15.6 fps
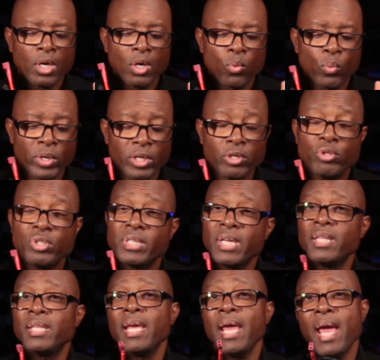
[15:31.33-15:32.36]
when you
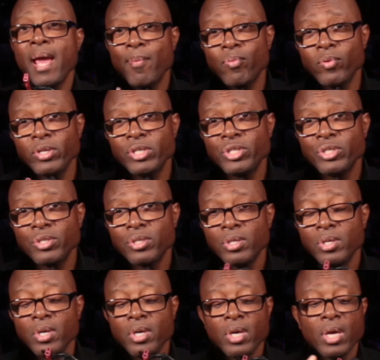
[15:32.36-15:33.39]
set the amperage
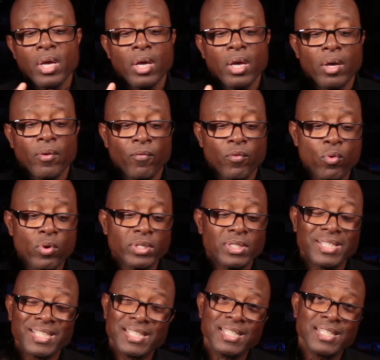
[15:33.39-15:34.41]
for a
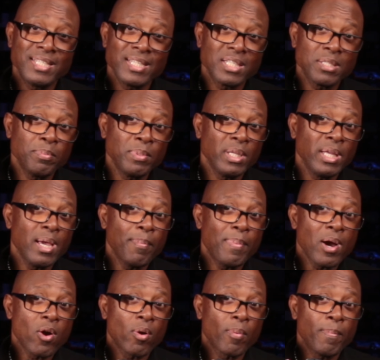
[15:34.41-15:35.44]
66 milliamp
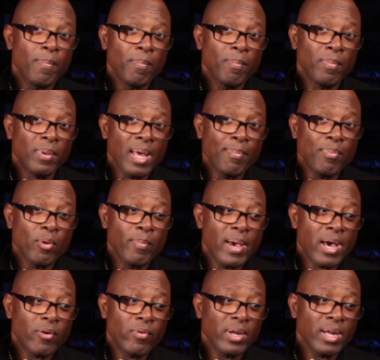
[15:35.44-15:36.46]
hour LiPo
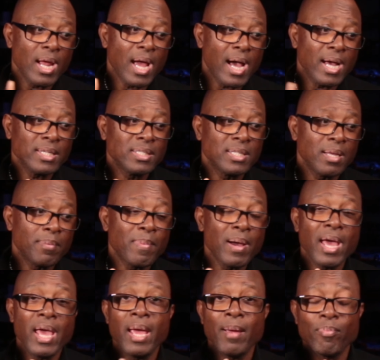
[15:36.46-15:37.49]
battery, I set my
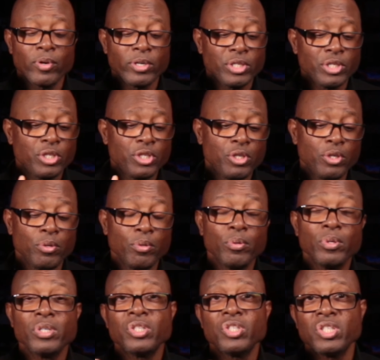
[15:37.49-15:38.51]
amperage to
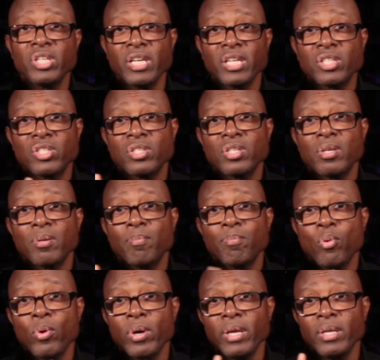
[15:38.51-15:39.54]

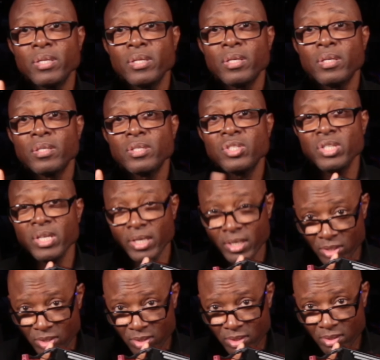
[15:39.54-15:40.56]

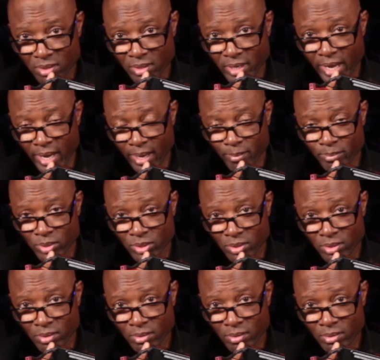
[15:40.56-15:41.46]
6.6 amps,